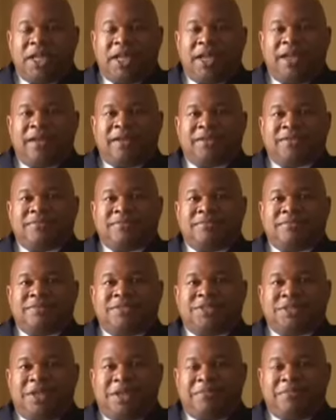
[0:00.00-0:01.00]
And
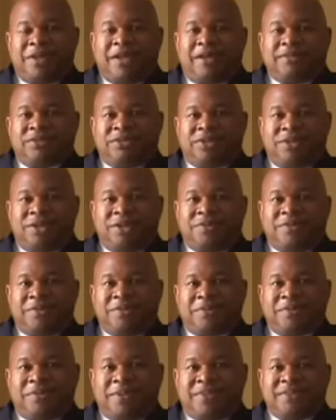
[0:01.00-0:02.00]
some I've shared
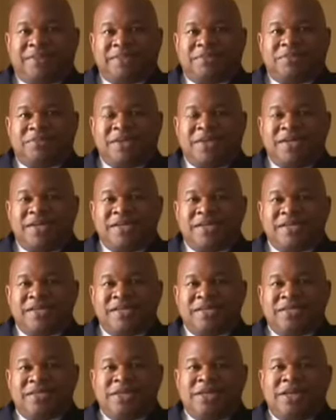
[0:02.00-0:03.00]
with them, I said,
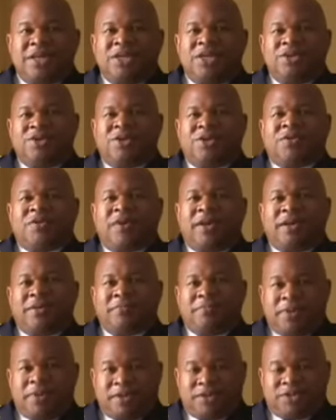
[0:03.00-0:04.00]
well, you're a great
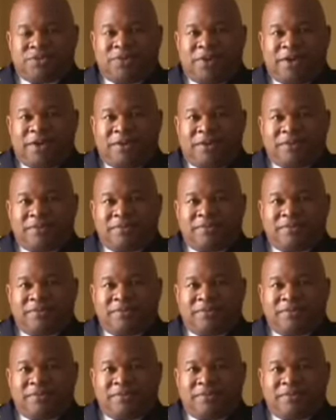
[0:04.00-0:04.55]
administrator.